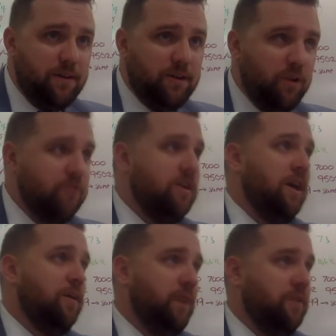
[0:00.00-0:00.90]
dulls
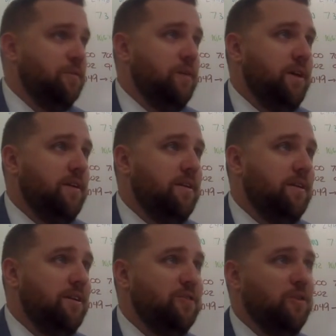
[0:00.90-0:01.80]
down a razor blade.
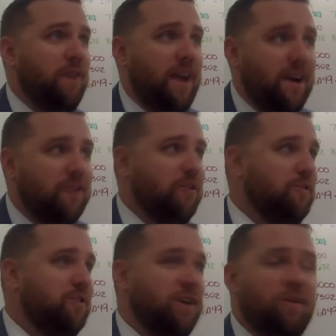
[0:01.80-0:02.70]
So if hair
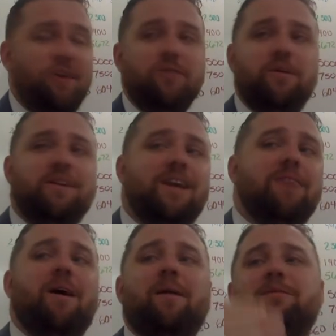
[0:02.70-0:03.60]
dulls down a razor blade,
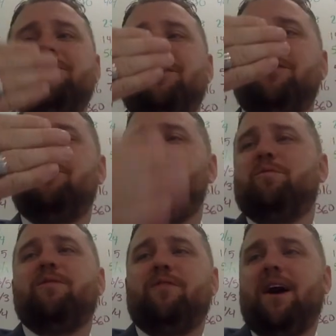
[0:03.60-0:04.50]
think of what happens to the
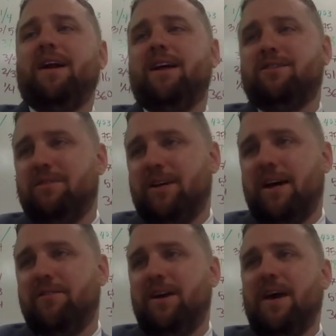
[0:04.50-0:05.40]
super fine edge of a
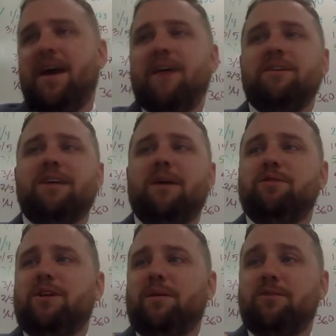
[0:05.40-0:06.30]
knife every
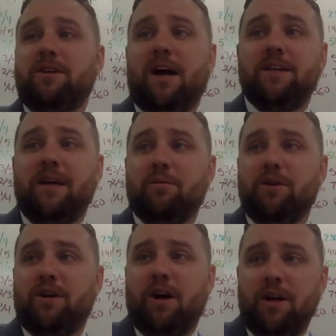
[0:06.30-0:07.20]
time it comes in contact
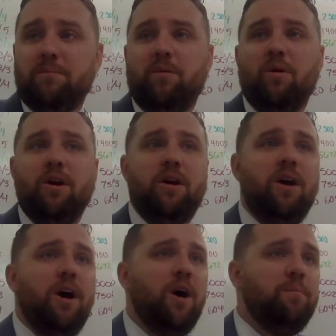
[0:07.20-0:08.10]
with a cutting
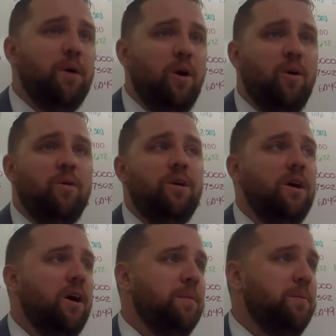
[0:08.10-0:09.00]
board, a bone,
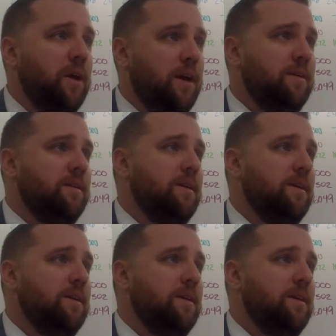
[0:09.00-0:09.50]
a plate.